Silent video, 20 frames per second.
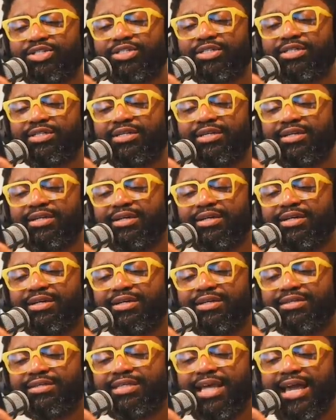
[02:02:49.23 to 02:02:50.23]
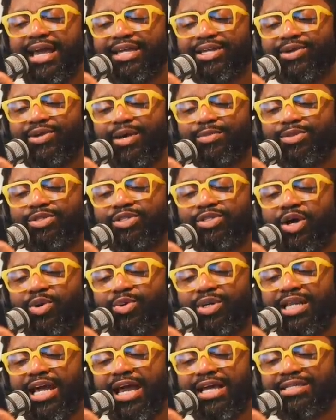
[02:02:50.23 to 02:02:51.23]
Thank you. I'm so
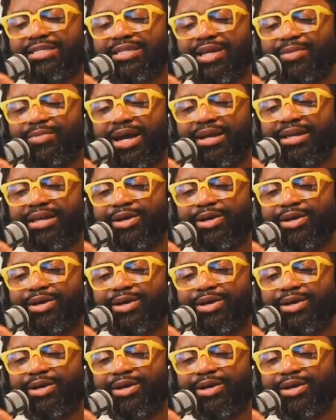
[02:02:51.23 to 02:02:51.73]
glad somebody